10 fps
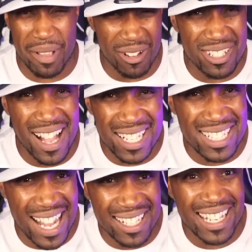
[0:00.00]
Oh, Connor,
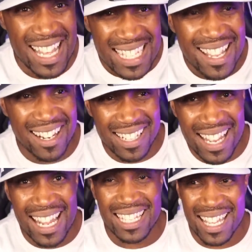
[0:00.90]
Connor, Connor
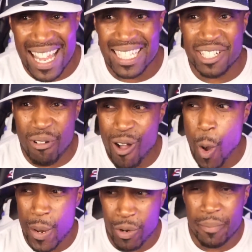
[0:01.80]
got, got a new home.
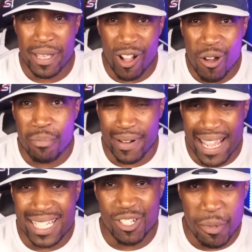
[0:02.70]
We want to be all
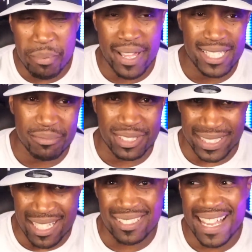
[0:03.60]
brand new and be playing some
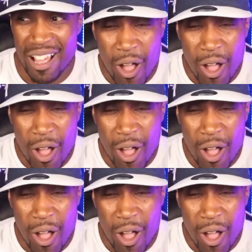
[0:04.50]
center now.